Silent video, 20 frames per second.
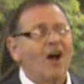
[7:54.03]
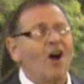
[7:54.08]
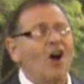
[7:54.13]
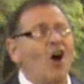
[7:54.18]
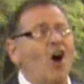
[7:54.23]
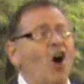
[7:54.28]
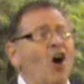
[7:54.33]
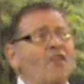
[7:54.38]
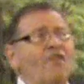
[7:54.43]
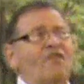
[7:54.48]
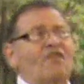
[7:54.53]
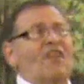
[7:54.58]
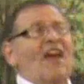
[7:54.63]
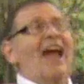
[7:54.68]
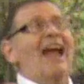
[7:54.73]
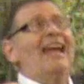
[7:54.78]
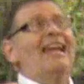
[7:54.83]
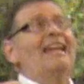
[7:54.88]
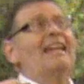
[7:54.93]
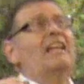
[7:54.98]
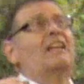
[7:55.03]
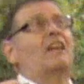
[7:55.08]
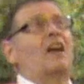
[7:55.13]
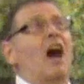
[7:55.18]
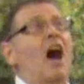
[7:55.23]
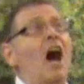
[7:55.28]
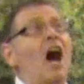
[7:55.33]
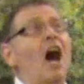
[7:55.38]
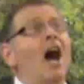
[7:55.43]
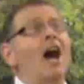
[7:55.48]
Oh, thank
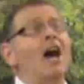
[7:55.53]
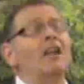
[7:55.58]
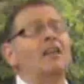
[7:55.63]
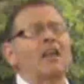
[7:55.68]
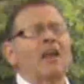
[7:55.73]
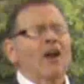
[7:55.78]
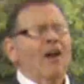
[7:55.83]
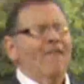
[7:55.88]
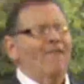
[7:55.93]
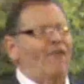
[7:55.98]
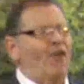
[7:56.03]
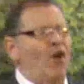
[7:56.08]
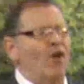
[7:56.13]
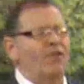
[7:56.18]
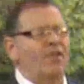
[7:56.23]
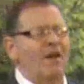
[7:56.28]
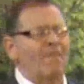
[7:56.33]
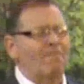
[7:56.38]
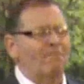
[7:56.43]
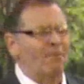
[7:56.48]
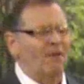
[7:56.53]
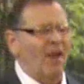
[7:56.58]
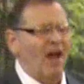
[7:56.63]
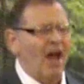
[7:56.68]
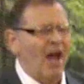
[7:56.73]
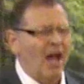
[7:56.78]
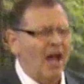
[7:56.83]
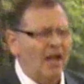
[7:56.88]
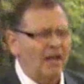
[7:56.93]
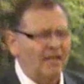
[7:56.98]
God for the
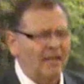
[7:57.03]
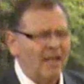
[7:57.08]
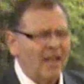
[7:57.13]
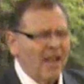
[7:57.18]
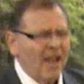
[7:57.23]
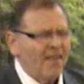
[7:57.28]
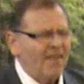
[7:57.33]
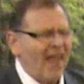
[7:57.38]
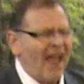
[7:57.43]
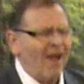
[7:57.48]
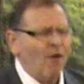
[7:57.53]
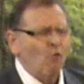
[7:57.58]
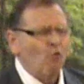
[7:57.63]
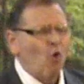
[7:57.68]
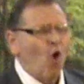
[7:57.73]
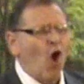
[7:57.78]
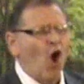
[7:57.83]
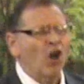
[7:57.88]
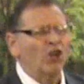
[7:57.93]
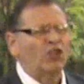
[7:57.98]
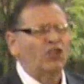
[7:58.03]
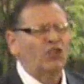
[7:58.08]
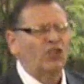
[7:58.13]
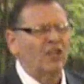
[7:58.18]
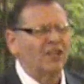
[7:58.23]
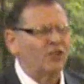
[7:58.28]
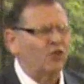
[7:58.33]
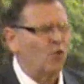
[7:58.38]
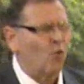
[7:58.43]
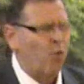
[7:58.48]
blood that
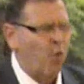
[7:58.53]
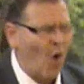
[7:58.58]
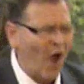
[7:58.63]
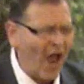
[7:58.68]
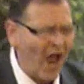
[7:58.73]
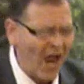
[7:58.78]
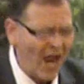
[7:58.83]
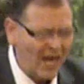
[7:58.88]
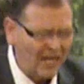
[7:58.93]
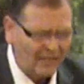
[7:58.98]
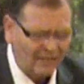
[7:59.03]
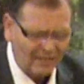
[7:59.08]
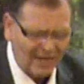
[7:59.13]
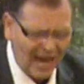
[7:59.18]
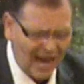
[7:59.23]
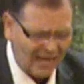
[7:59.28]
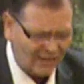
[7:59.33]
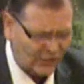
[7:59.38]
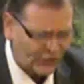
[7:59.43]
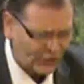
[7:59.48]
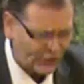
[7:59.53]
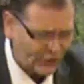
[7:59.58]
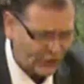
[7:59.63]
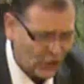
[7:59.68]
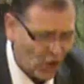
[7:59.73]
washes white as